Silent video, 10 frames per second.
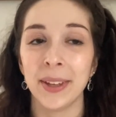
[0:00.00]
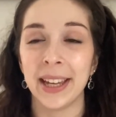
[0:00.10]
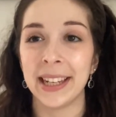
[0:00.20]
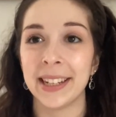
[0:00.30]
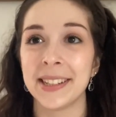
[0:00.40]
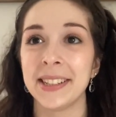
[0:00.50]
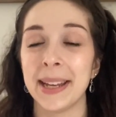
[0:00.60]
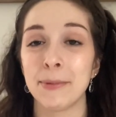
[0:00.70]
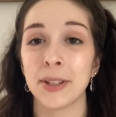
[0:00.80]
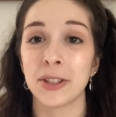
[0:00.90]
and
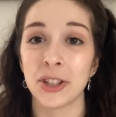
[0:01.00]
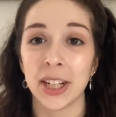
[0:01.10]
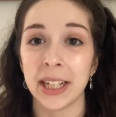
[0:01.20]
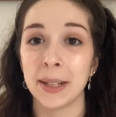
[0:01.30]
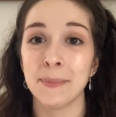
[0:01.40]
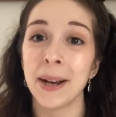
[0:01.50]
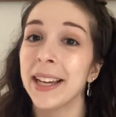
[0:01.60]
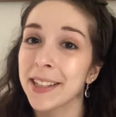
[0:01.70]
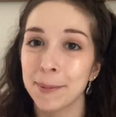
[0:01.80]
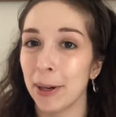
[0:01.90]
am just sharing my
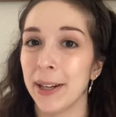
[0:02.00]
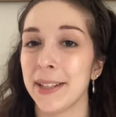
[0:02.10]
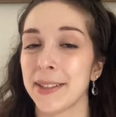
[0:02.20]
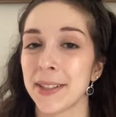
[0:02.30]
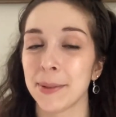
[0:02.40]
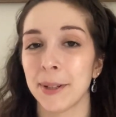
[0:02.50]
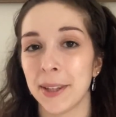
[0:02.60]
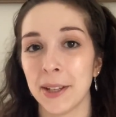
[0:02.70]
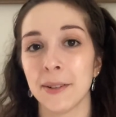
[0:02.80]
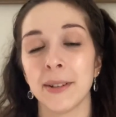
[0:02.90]
experiences with
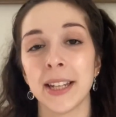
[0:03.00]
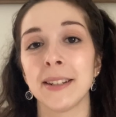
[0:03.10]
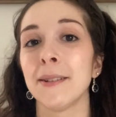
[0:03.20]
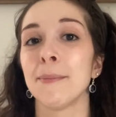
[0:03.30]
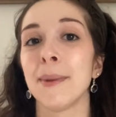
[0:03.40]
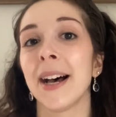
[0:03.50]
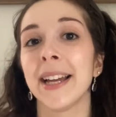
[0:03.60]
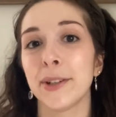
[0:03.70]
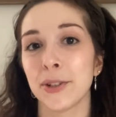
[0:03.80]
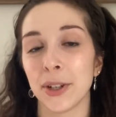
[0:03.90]
you in
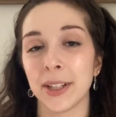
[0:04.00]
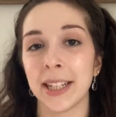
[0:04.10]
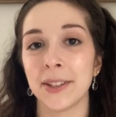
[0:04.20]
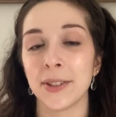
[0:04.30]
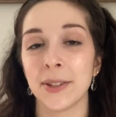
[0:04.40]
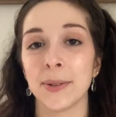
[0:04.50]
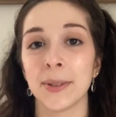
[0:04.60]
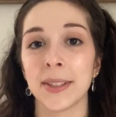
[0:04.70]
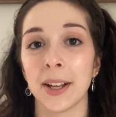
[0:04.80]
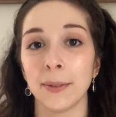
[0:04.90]
my journey to
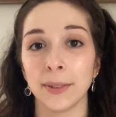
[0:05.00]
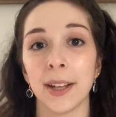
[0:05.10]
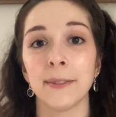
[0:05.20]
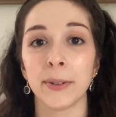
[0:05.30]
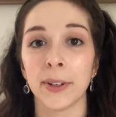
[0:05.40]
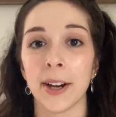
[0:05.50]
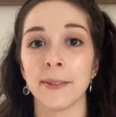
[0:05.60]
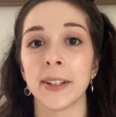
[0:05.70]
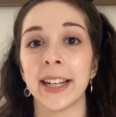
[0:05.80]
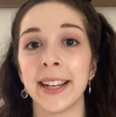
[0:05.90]
self-love and
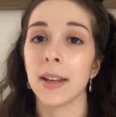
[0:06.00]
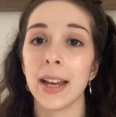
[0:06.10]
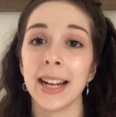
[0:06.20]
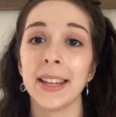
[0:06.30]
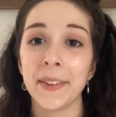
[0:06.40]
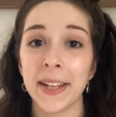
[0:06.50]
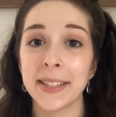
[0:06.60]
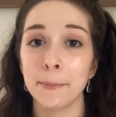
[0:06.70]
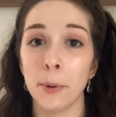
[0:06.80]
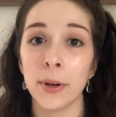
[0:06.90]
recovery. And I think that
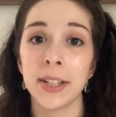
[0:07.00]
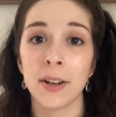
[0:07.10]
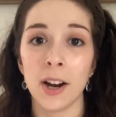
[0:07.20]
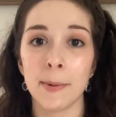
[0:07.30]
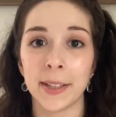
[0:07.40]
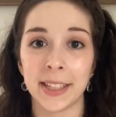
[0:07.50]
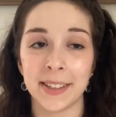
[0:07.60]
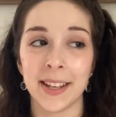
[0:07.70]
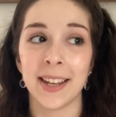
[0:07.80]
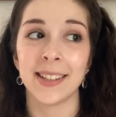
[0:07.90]
it's important to talk about these
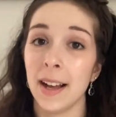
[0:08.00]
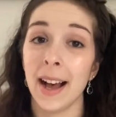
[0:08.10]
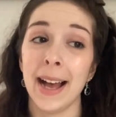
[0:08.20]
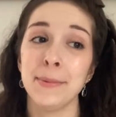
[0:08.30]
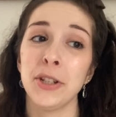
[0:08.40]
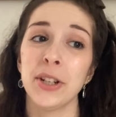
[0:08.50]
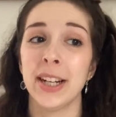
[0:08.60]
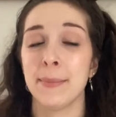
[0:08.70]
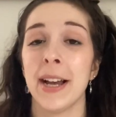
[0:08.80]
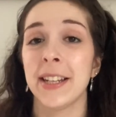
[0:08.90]
things. I'm just
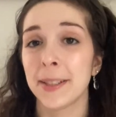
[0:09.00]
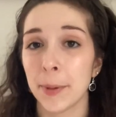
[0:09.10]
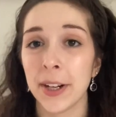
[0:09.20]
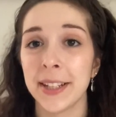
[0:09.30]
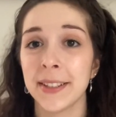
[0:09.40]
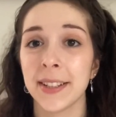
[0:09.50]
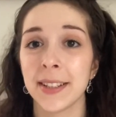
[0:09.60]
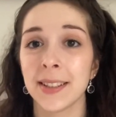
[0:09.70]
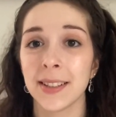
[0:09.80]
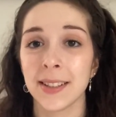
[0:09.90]
sharing my
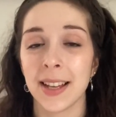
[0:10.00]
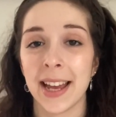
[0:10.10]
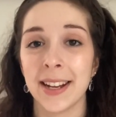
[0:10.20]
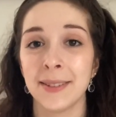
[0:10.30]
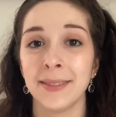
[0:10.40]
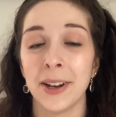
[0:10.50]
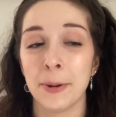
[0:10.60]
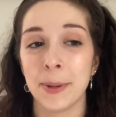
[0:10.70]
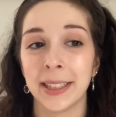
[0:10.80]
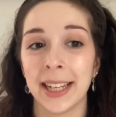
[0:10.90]
experiences and
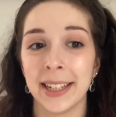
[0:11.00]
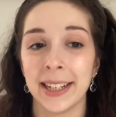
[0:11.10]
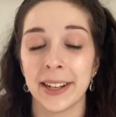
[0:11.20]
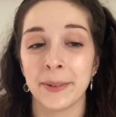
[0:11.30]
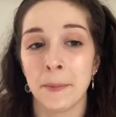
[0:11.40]
hoping that, you know,